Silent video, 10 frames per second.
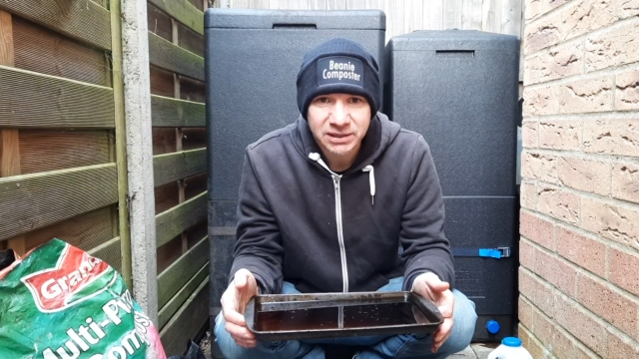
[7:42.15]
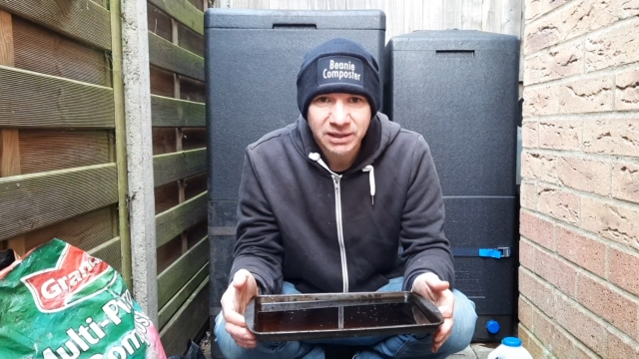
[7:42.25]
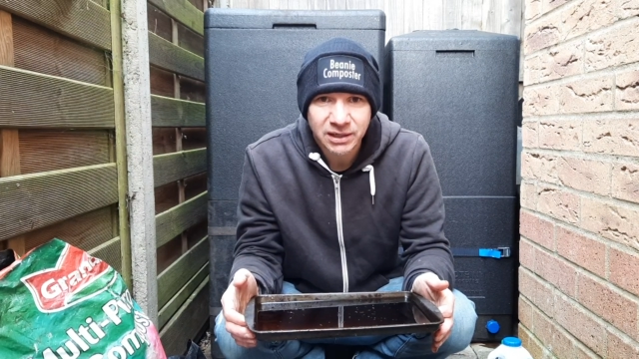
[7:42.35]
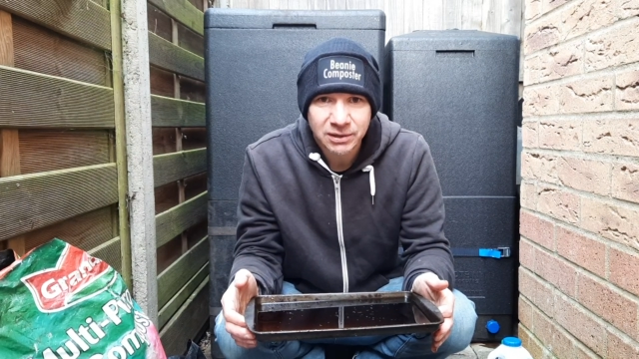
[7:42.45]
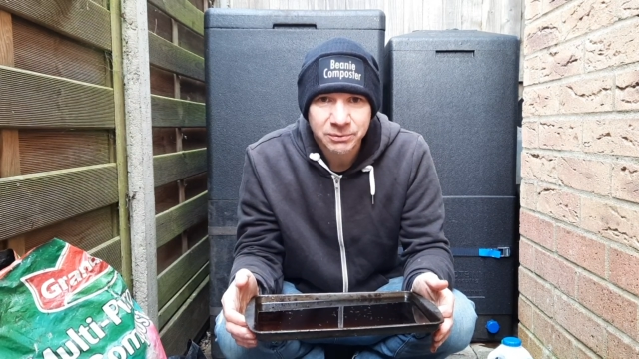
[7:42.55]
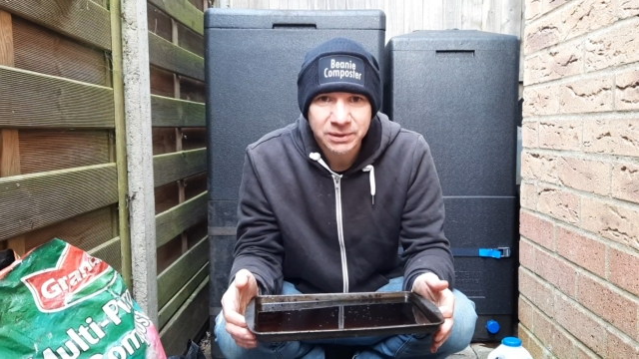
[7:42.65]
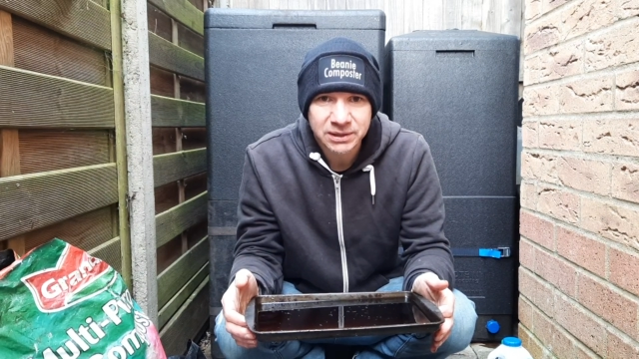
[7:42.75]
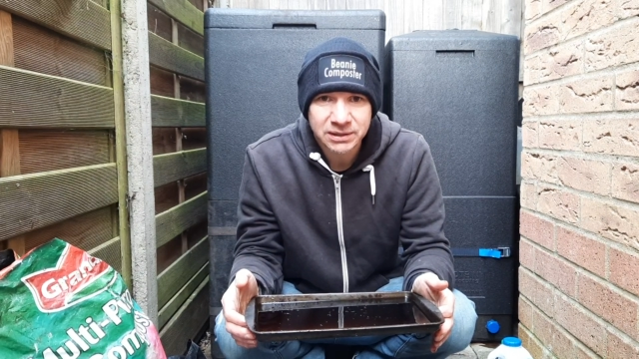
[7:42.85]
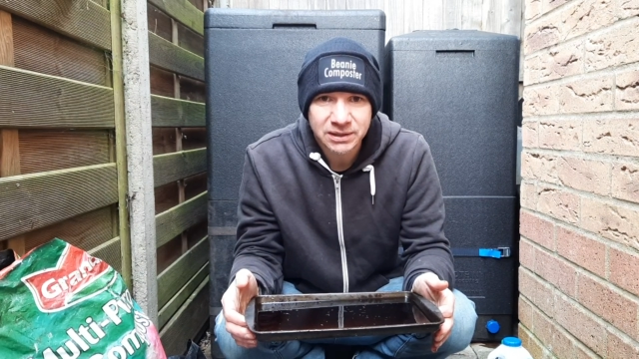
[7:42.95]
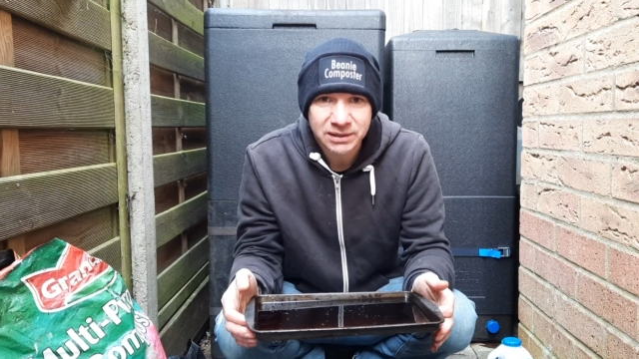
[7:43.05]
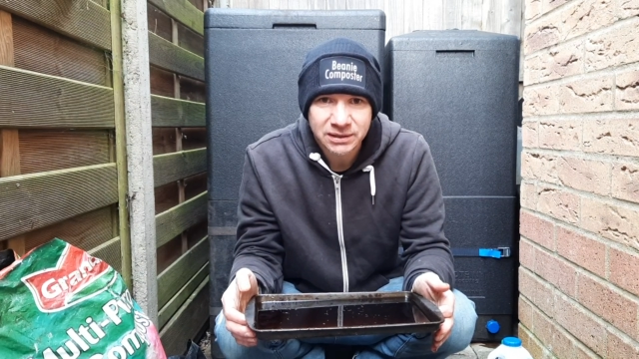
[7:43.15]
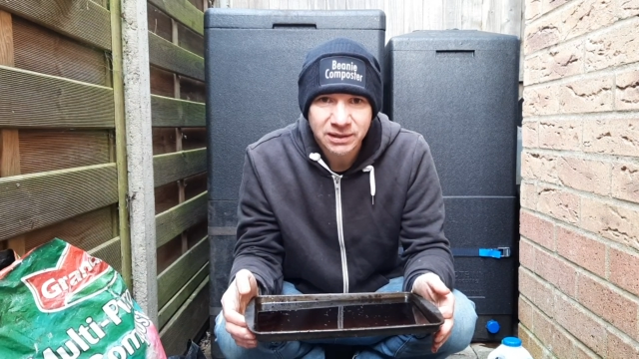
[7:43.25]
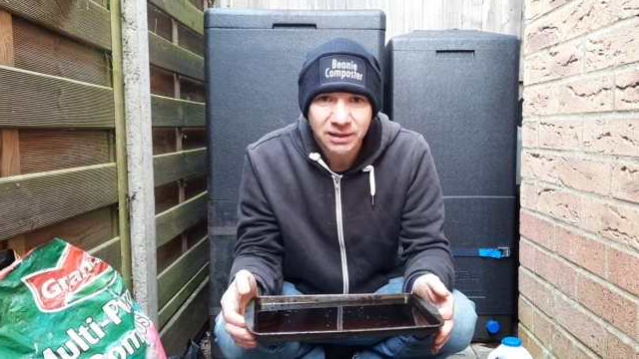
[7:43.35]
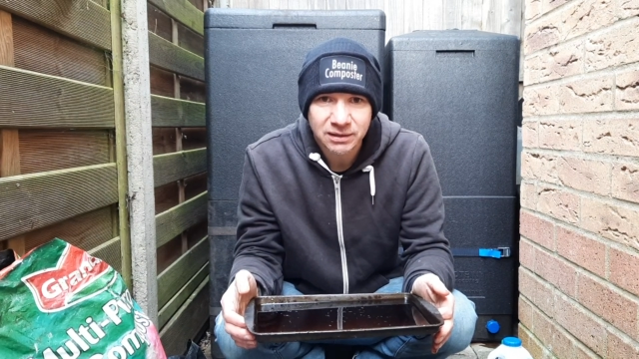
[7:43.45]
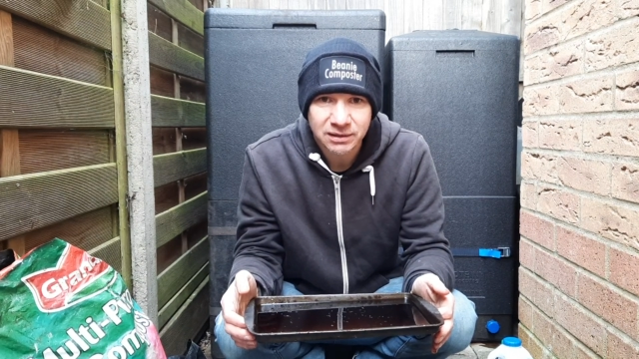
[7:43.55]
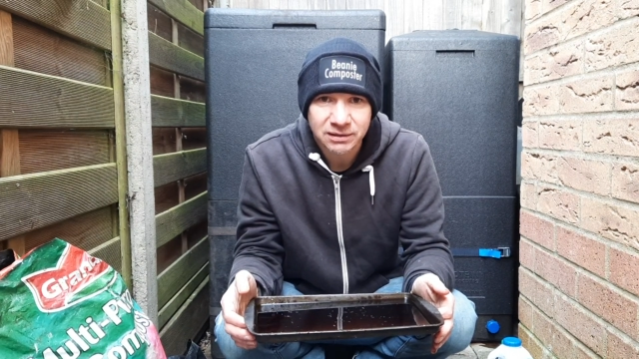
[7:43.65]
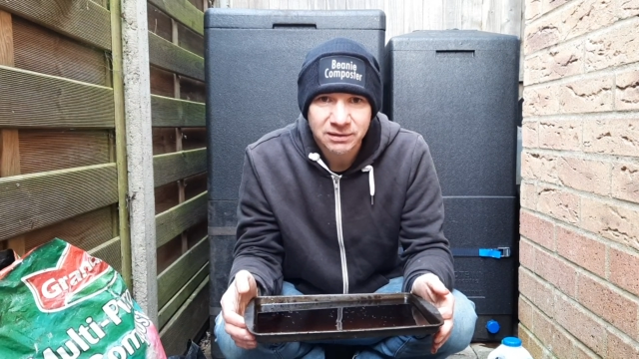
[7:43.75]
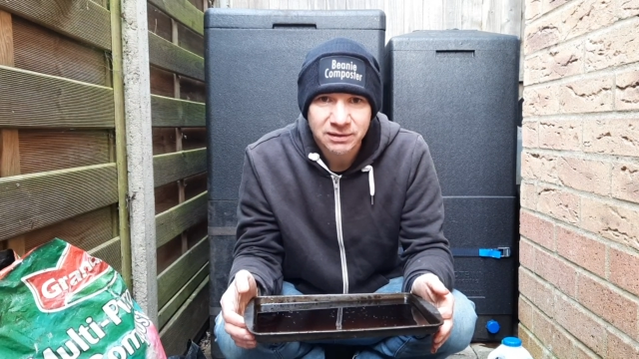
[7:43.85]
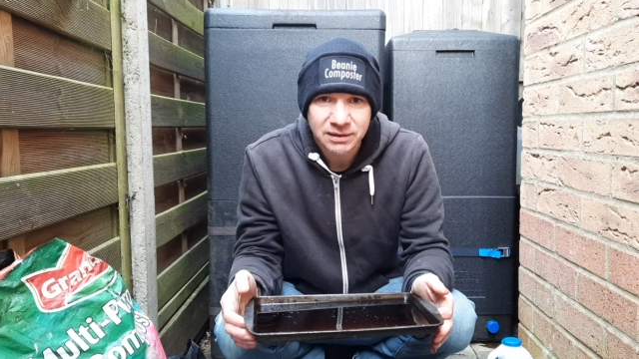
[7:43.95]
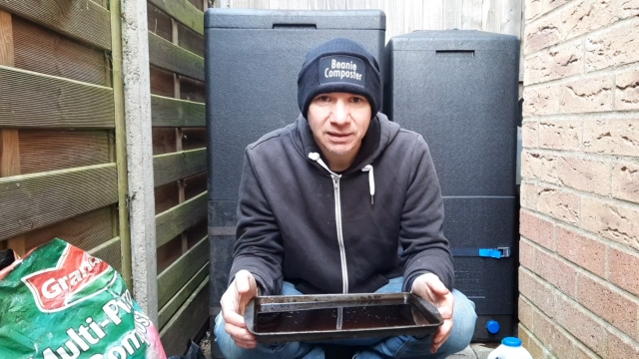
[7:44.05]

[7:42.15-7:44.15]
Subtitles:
yellowy in colour,